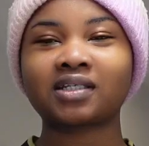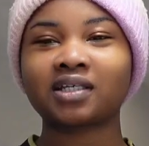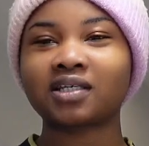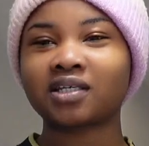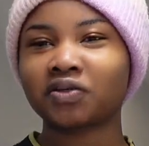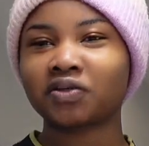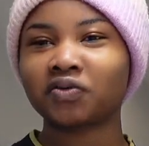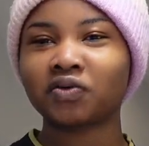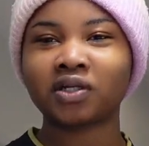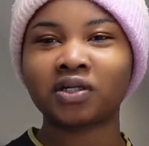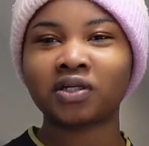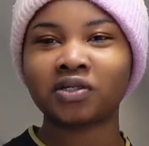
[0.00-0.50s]
a
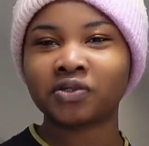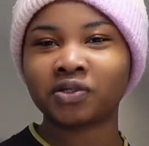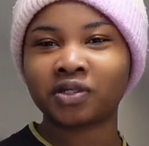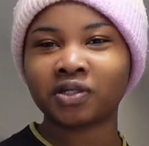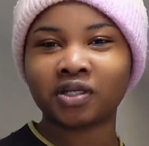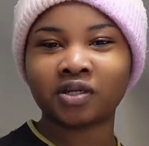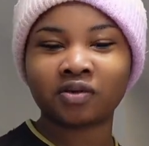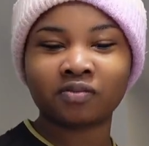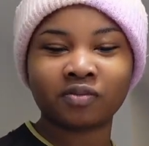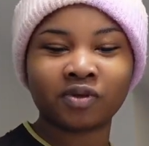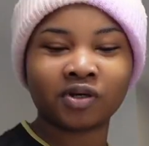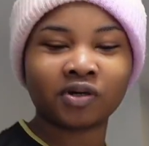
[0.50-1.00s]
cute little
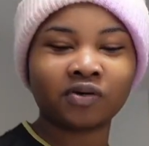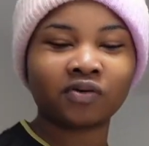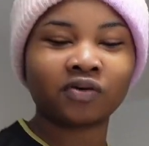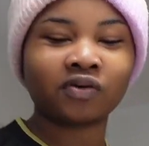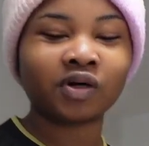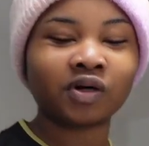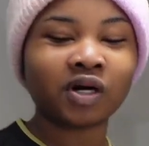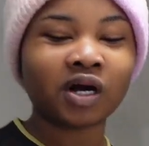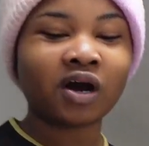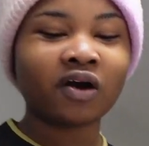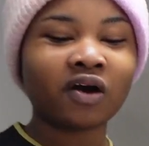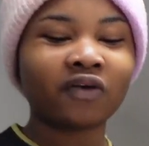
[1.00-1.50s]
email
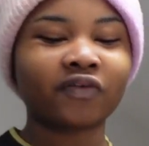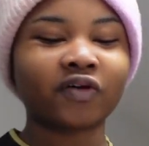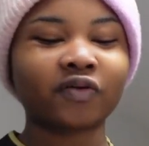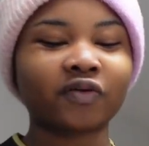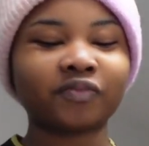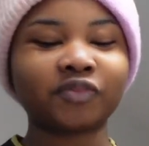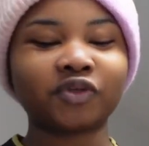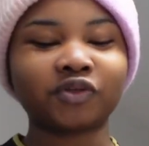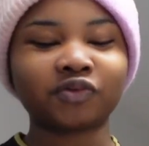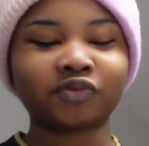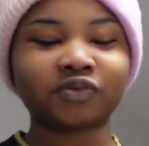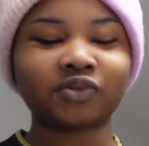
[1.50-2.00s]

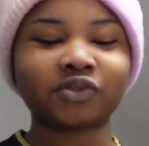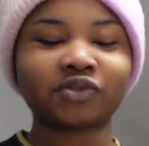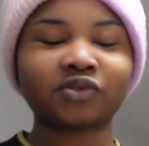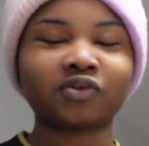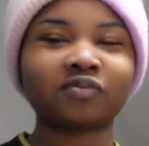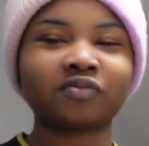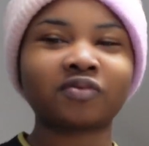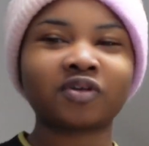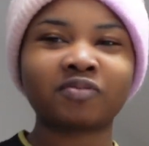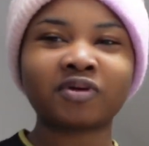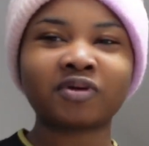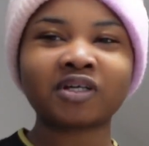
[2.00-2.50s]
from
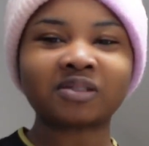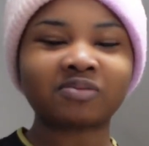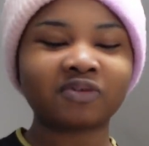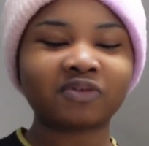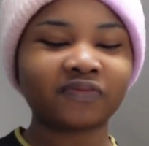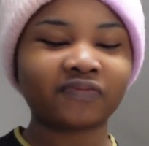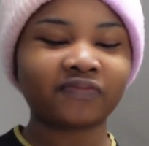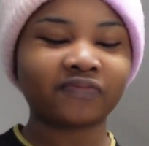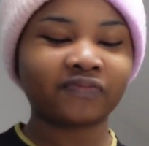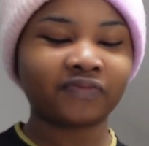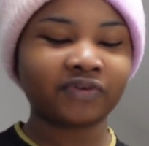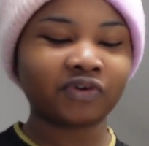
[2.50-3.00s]
YouTube, it makes me
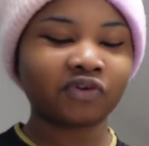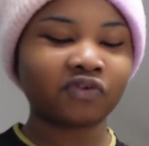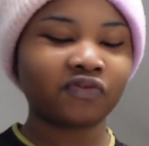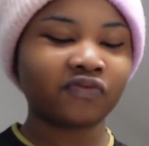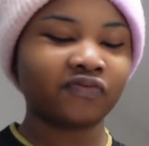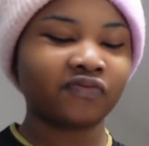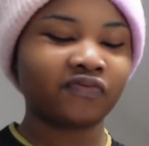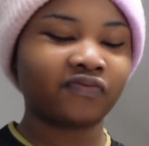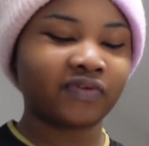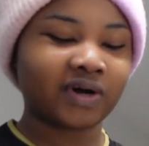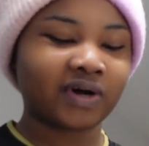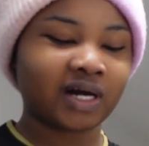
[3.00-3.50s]
feel
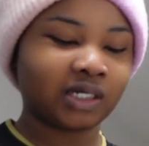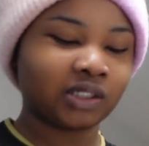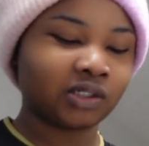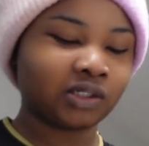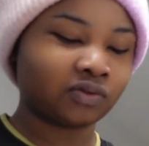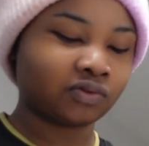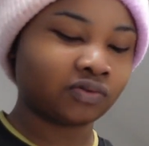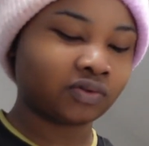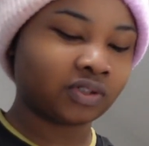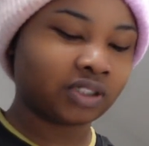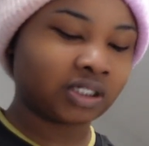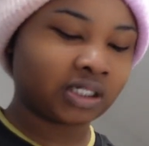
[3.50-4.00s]

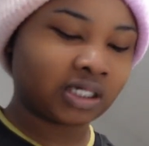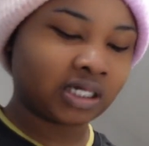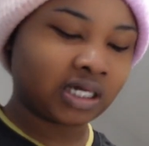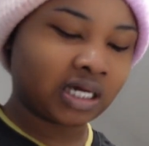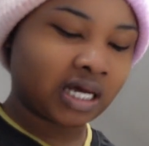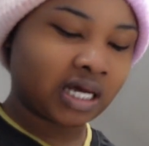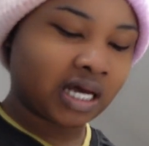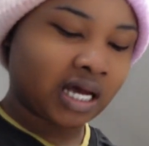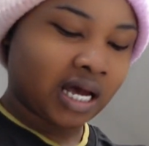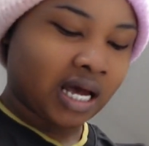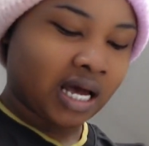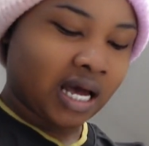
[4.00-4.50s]
valued
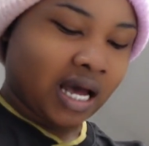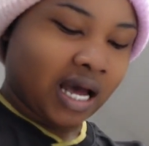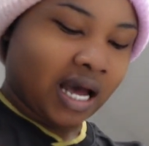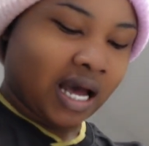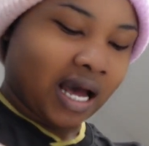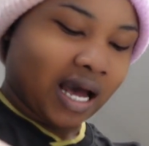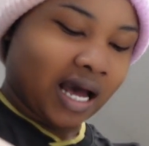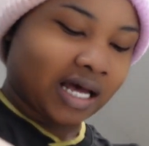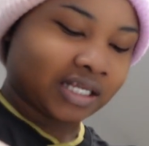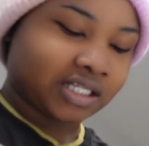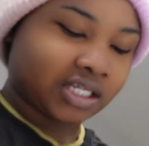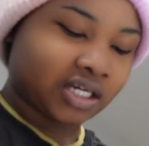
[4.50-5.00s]

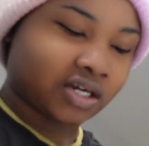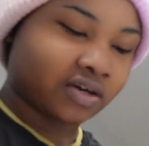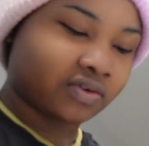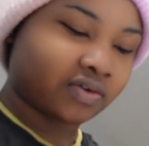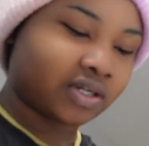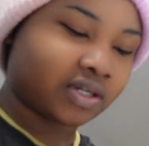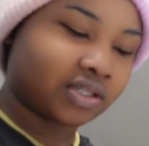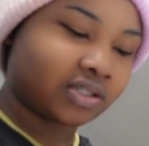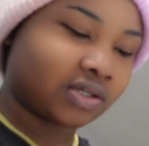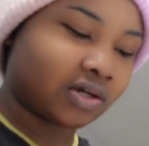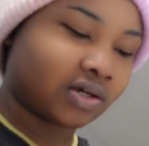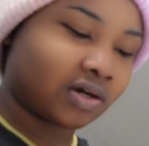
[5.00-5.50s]
as a
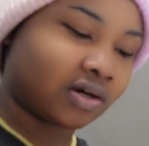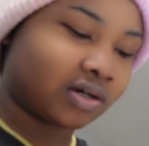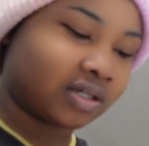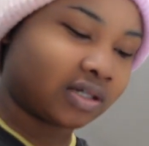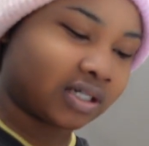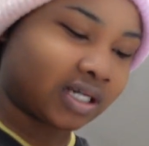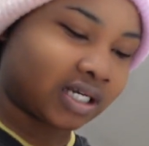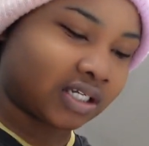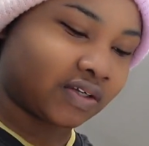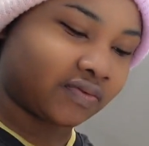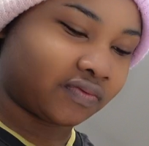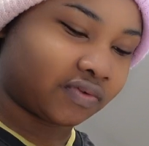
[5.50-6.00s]
creator,
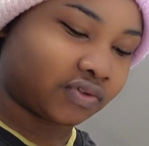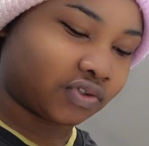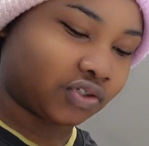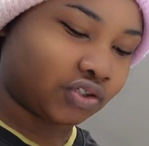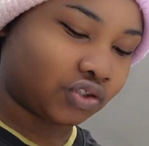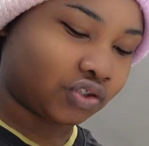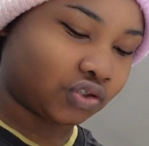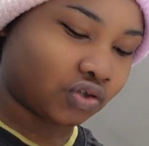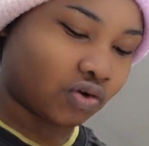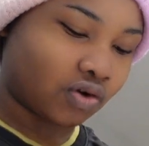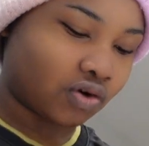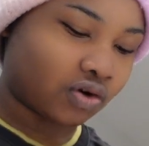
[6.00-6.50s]
that's for
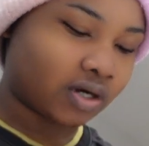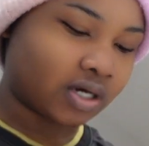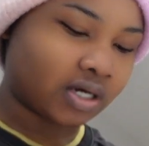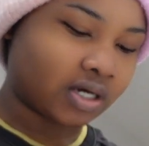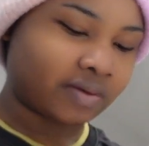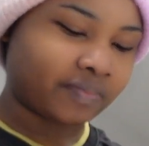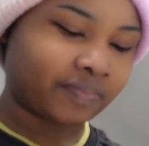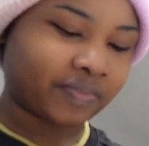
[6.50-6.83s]
sure.